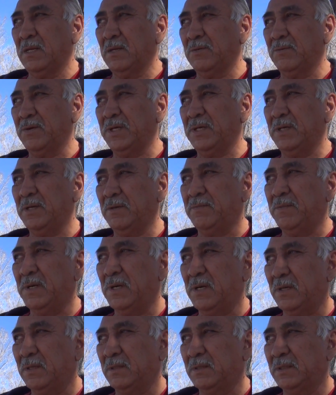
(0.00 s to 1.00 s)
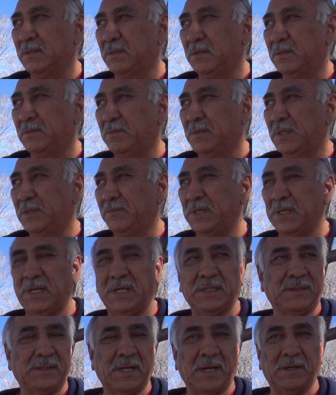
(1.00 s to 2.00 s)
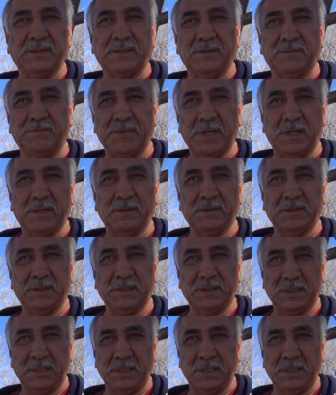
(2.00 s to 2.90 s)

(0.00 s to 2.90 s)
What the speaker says: weigh about maybe 8,000 pounds.